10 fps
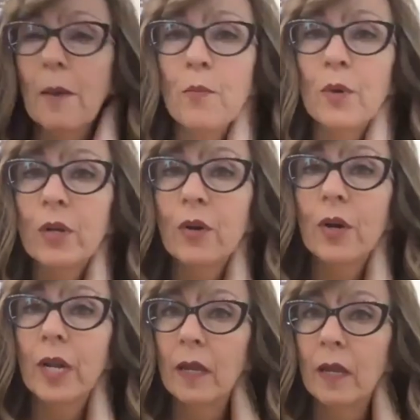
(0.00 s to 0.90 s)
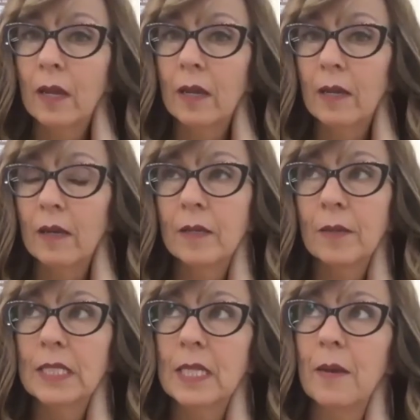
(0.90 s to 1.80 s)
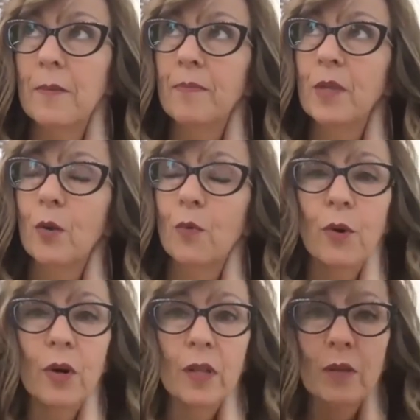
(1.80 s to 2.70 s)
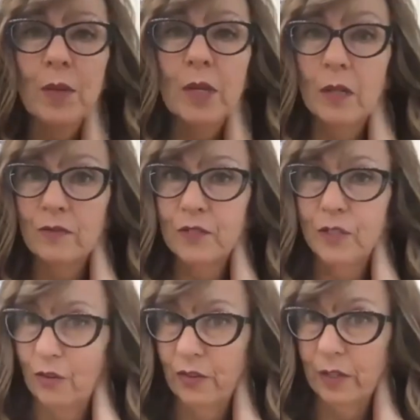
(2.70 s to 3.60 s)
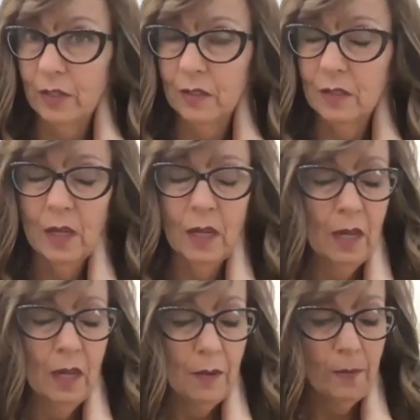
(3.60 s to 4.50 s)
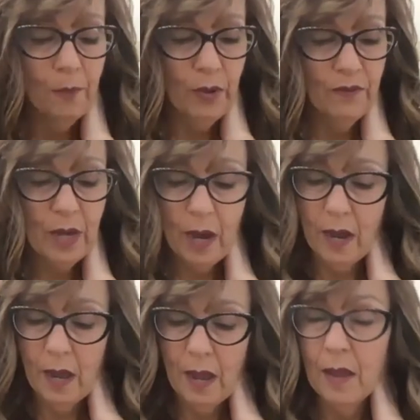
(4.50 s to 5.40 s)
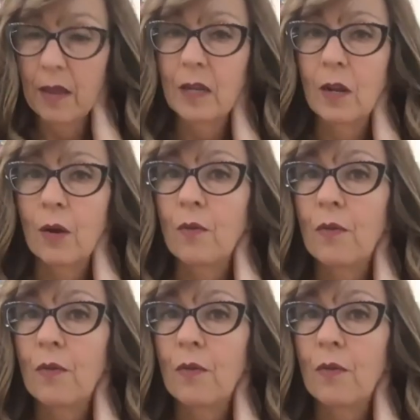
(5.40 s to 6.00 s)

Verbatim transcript: wondering because I'm, you know, we're in the middle of COVID. We've got, you know,